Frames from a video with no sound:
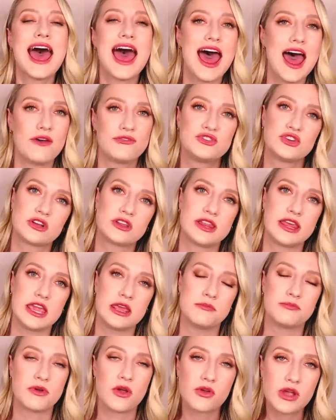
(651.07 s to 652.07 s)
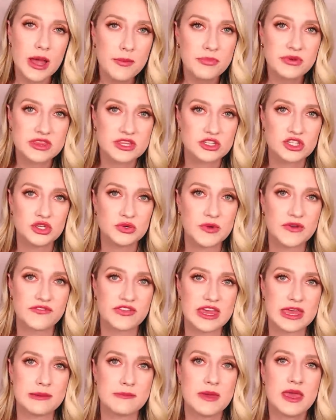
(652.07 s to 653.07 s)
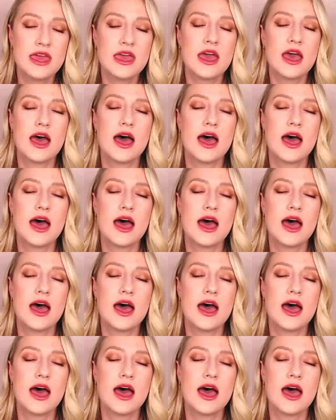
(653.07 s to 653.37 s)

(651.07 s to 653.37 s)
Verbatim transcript: after Clayton broke up with the two of them.